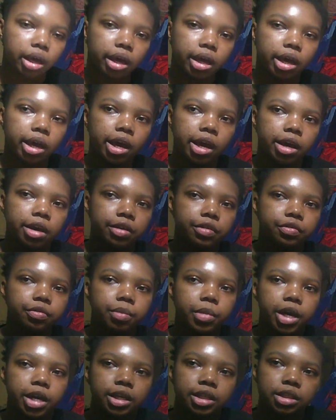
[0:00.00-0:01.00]
I
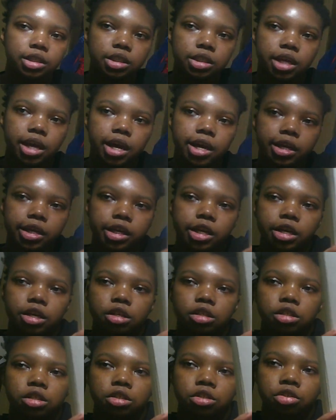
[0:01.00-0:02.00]
have my Sky
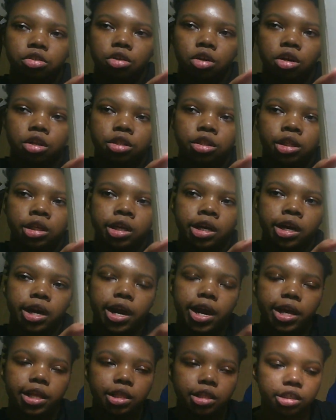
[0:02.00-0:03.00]
character drawn there
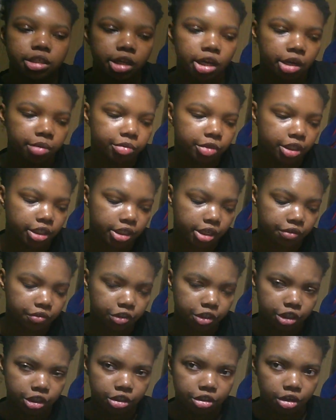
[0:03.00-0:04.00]
at the time because I
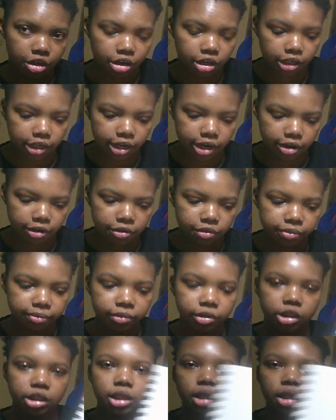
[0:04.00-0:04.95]
was just starting out.